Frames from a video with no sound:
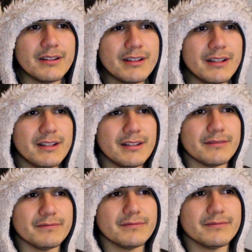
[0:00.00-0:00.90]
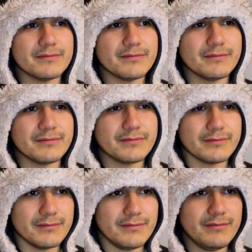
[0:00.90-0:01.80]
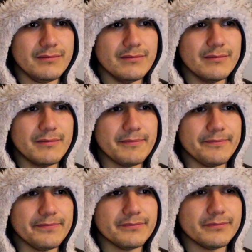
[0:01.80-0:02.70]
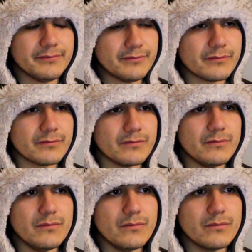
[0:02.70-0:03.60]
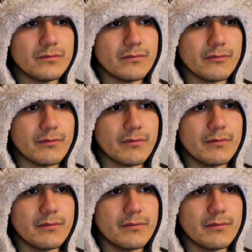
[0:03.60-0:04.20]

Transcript: Are we going now? You really aren't missing anything.